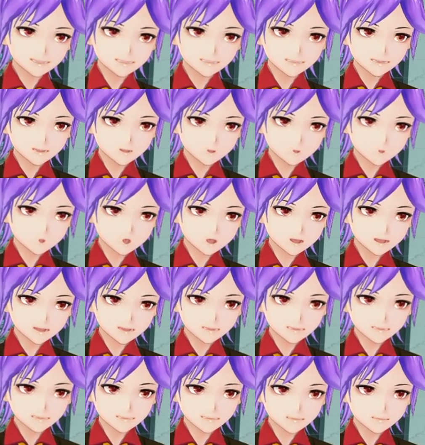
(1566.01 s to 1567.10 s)
towards
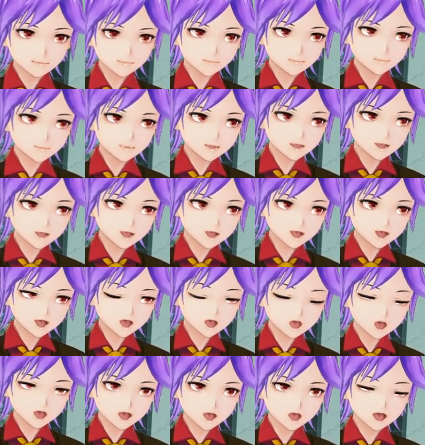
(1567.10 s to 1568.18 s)

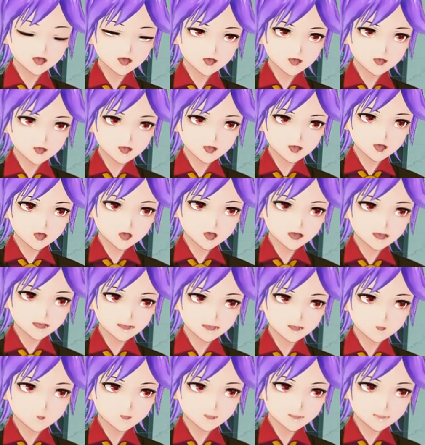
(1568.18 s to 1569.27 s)
uh, the
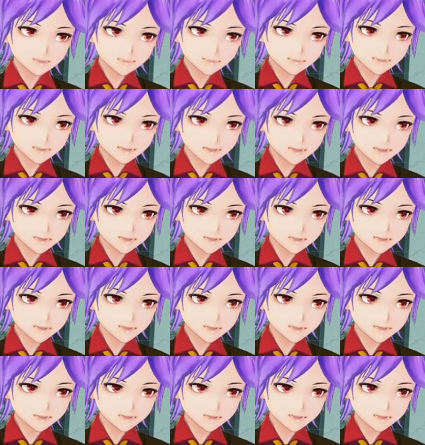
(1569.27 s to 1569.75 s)
west.